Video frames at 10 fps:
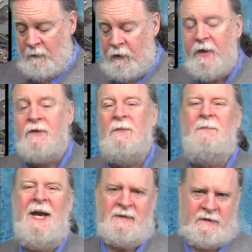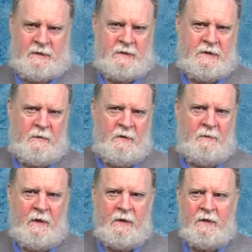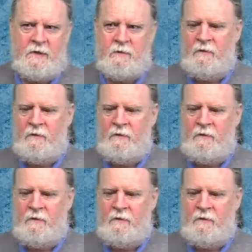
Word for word: brought out the best in some among us.